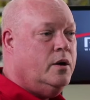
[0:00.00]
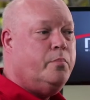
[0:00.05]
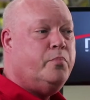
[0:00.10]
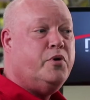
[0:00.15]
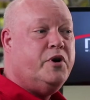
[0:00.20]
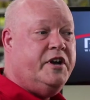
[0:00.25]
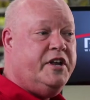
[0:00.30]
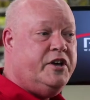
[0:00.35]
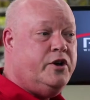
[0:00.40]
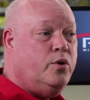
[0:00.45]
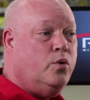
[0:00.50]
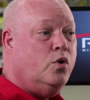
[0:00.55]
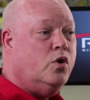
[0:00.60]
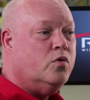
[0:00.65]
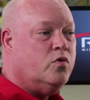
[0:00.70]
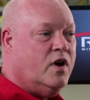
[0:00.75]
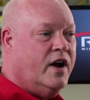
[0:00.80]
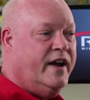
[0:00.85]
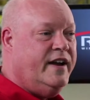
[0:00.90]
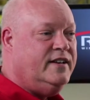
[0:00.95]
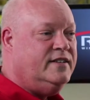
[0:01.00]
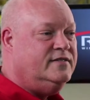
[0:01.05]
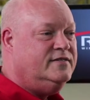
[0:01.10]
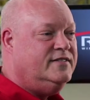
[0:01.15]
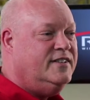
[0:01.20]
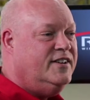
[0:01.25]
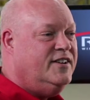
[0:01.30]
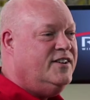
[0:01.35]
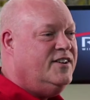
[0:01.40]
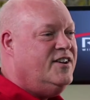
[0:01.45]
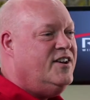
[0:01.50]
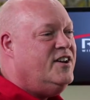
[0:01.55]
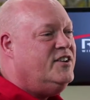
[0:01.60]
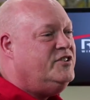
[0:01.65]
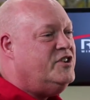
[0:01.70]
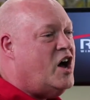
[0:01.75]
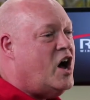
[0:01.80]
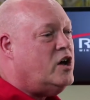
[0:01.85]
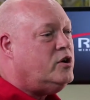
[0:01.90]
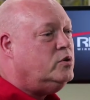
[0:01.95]
Pretty cool, right?
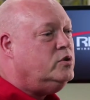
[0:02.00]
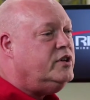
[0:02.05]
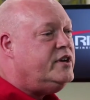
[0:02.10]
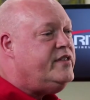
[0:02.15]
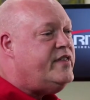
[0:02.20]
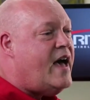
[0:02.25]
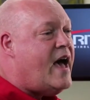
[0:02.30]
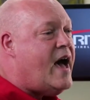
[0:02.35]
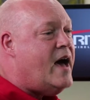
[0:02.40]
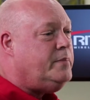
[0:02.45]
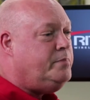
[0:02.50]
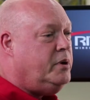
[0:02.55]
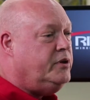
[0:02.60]
Not only that,